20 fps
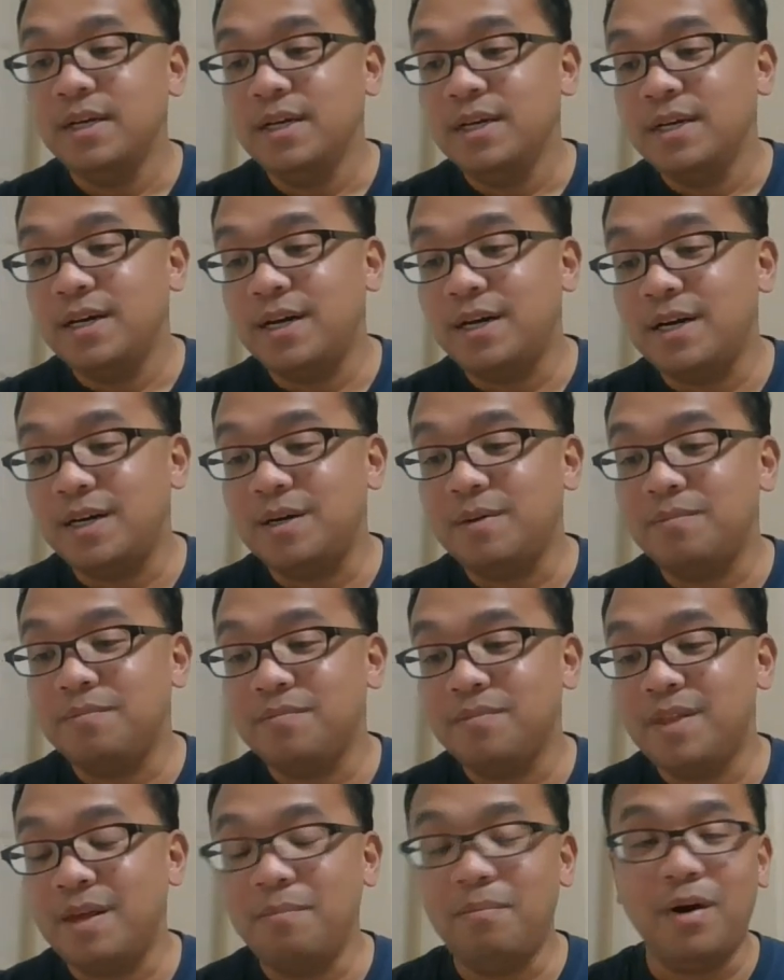
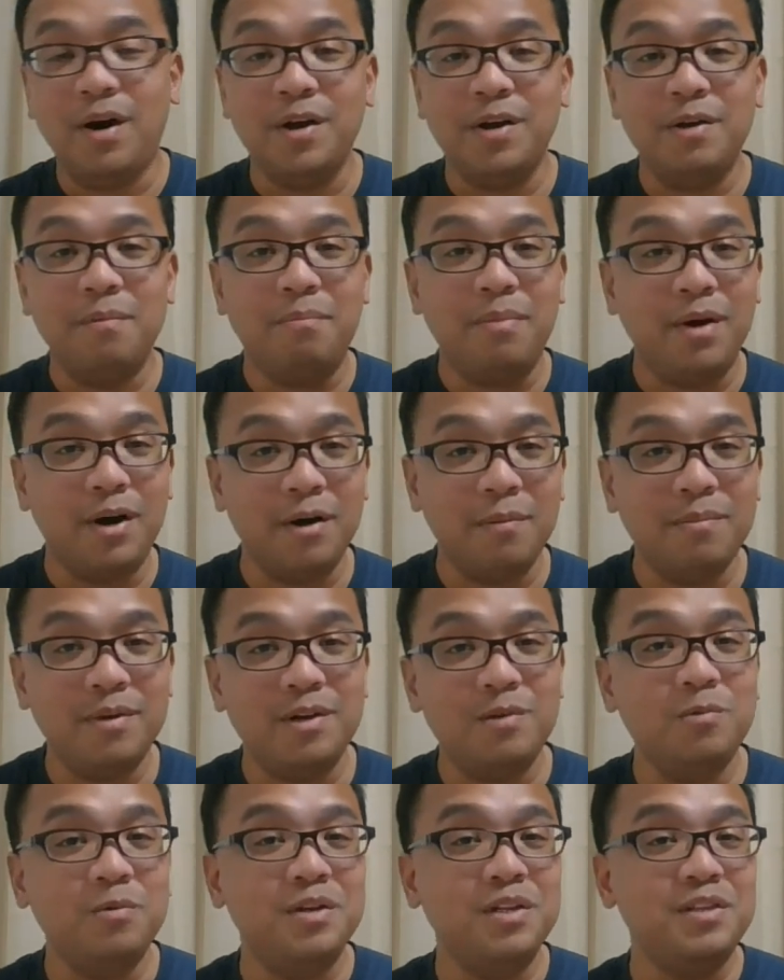they bought an
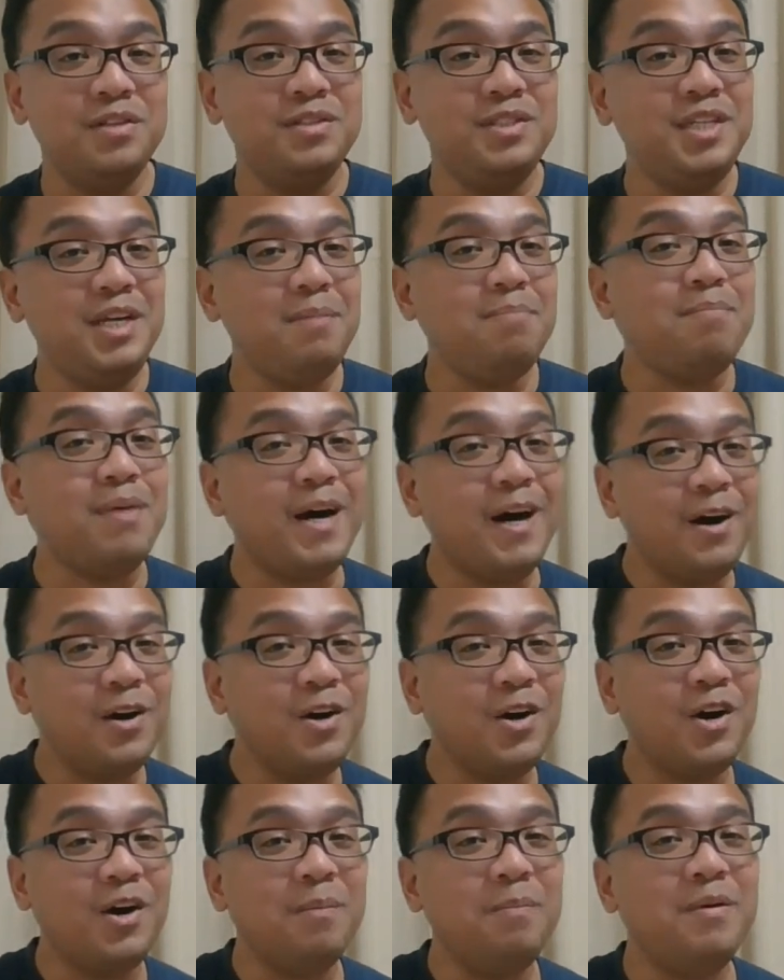apartment with deep pile
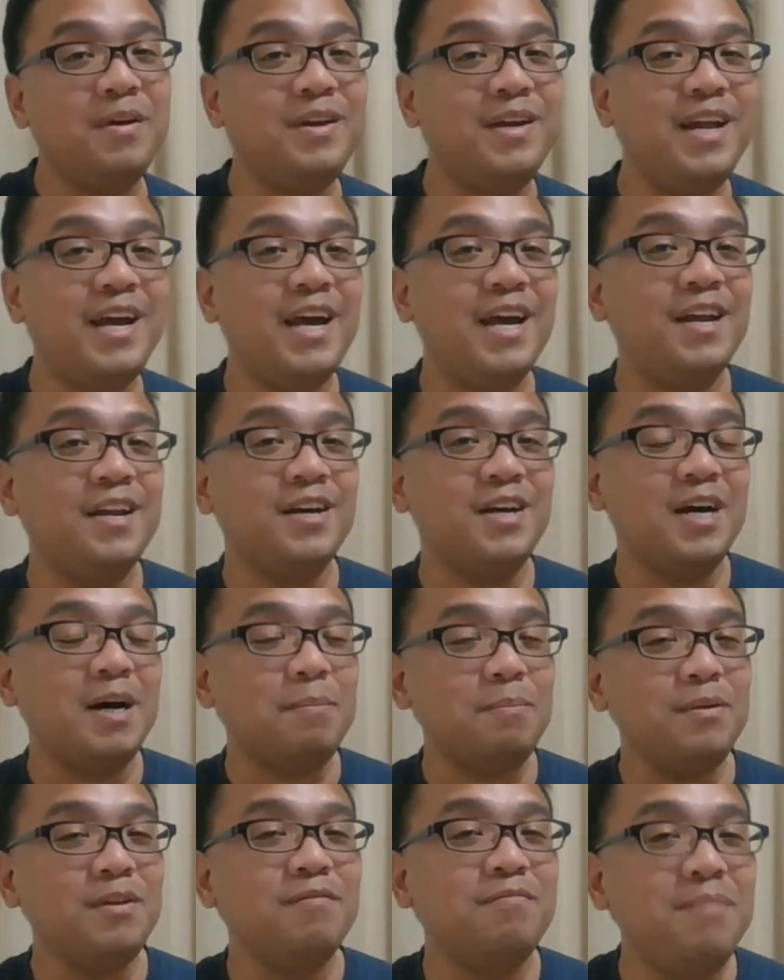carpet and a
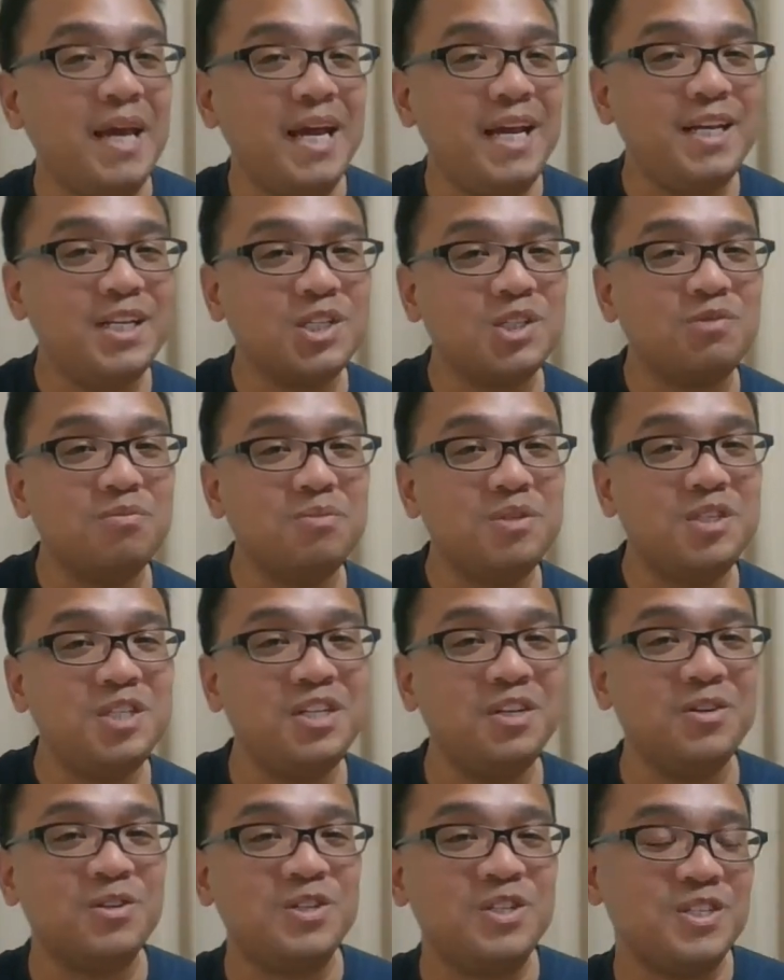couple of paintings from
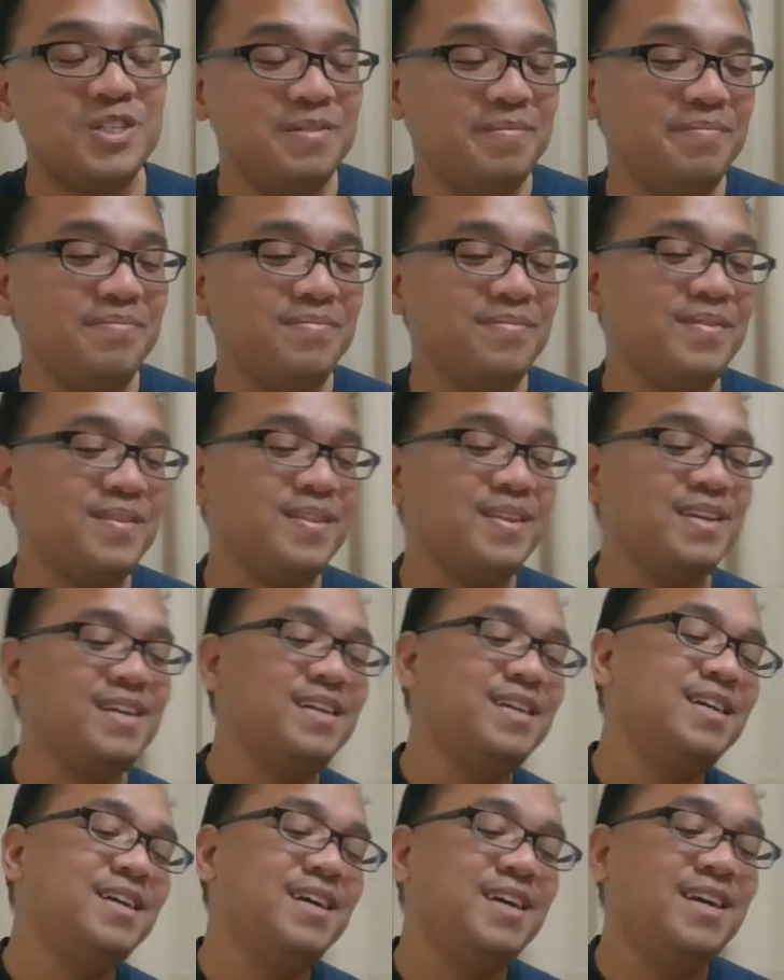Sears.
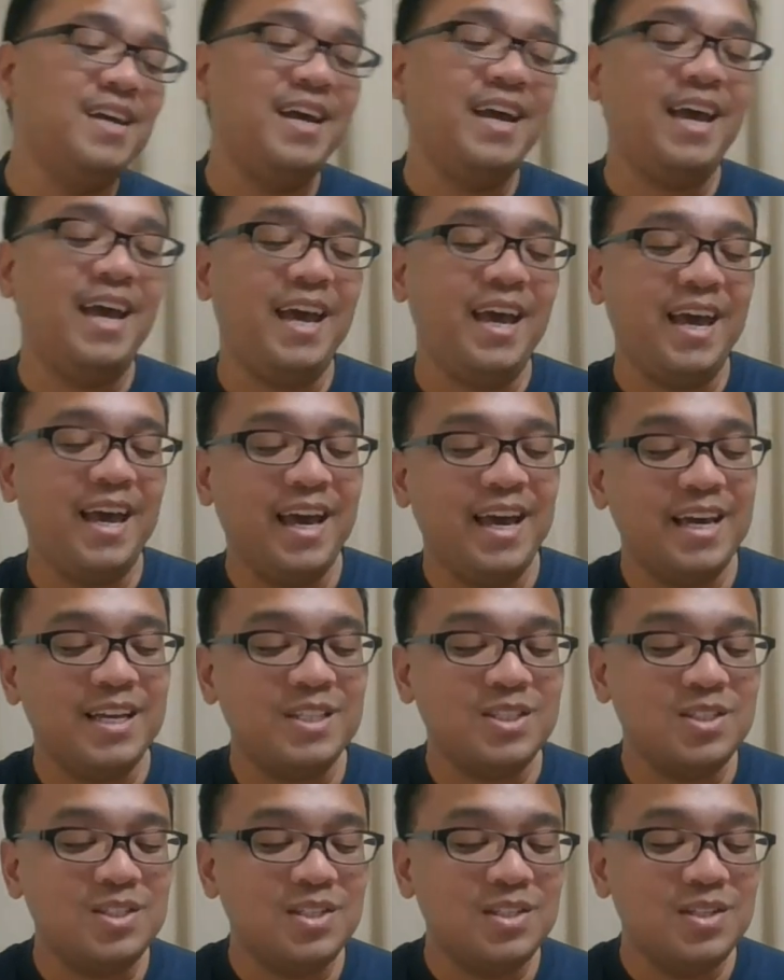
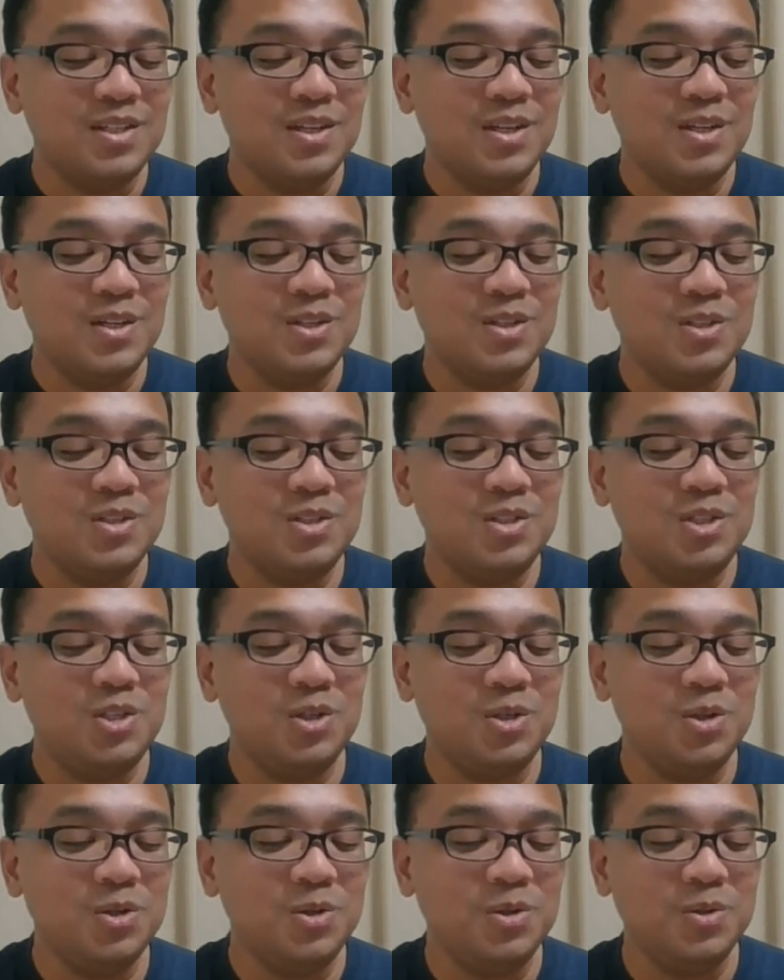And
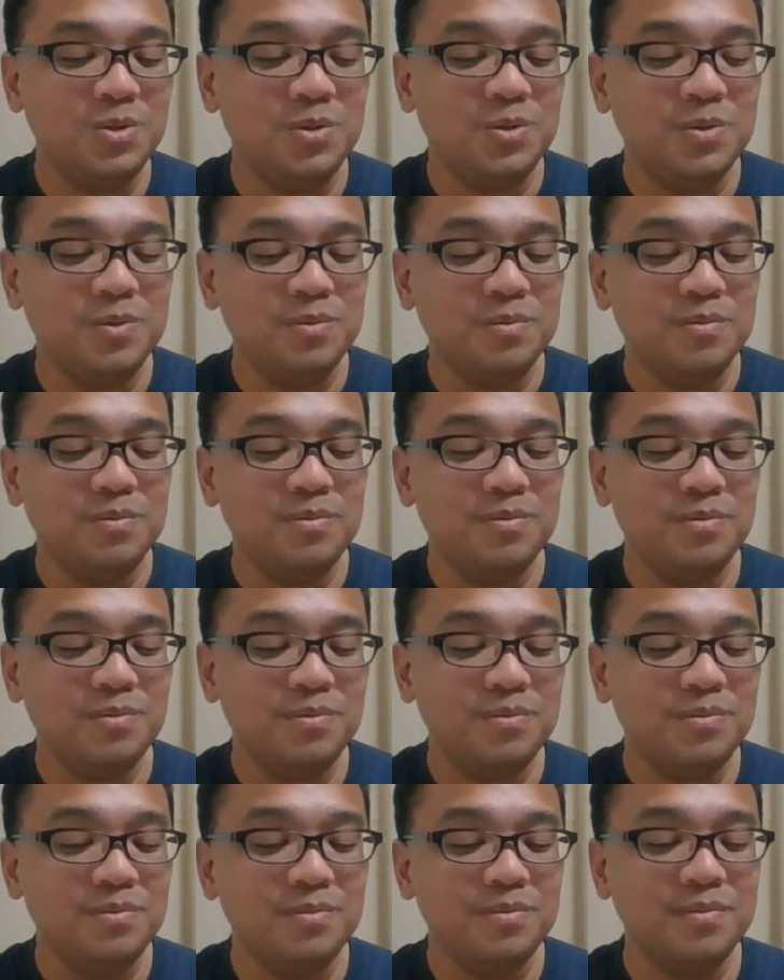to
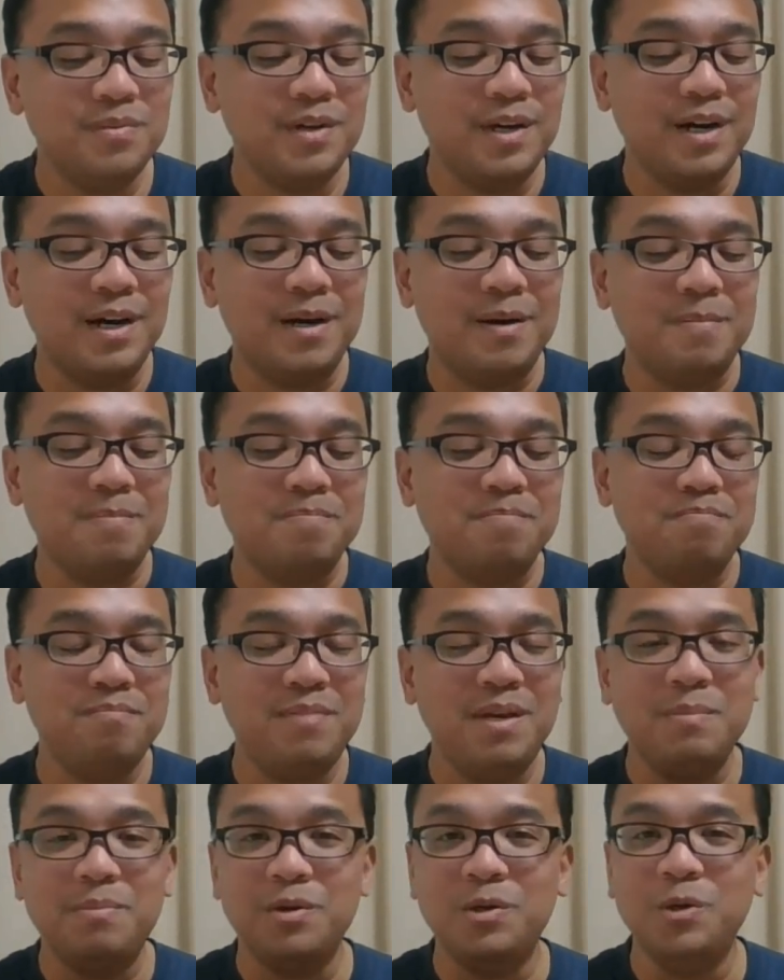
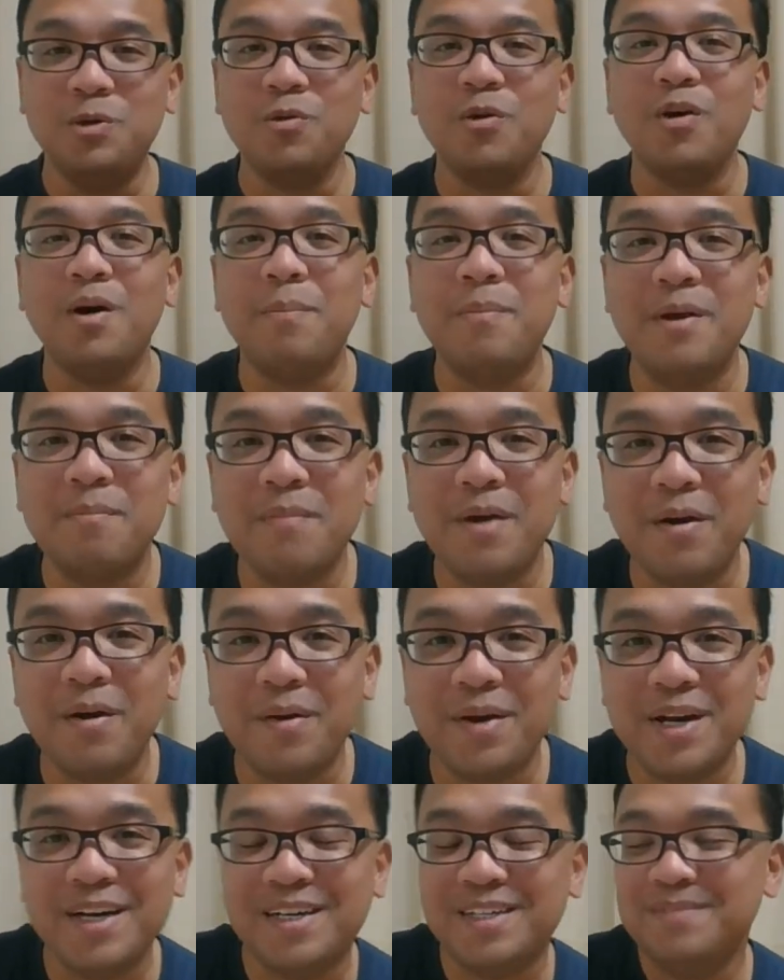people who grew up in
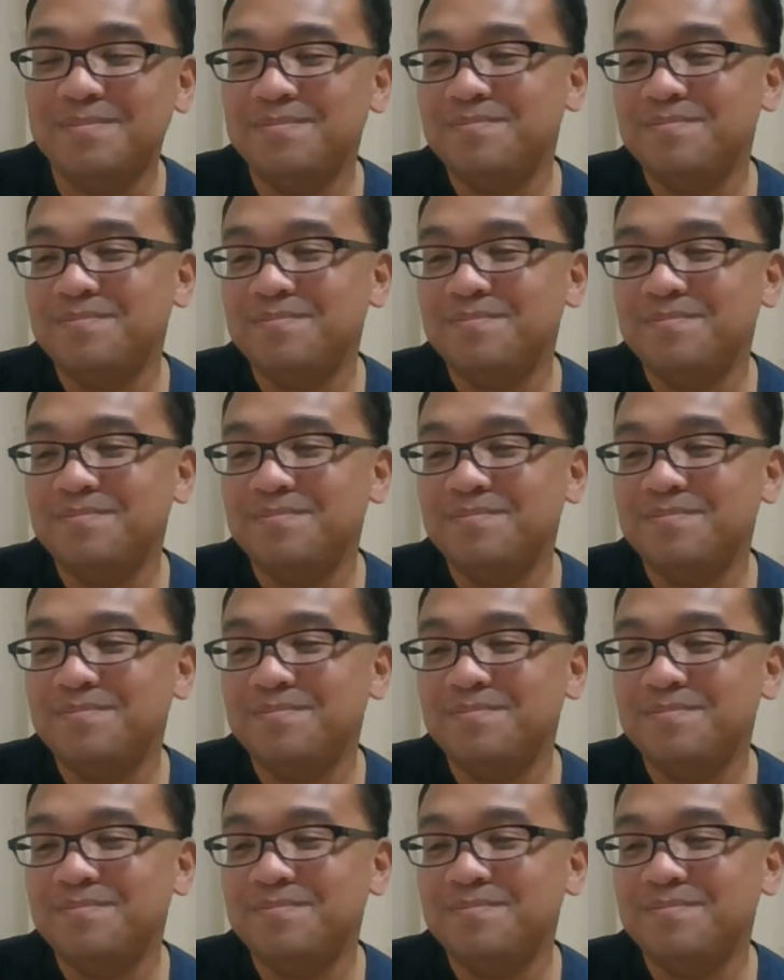America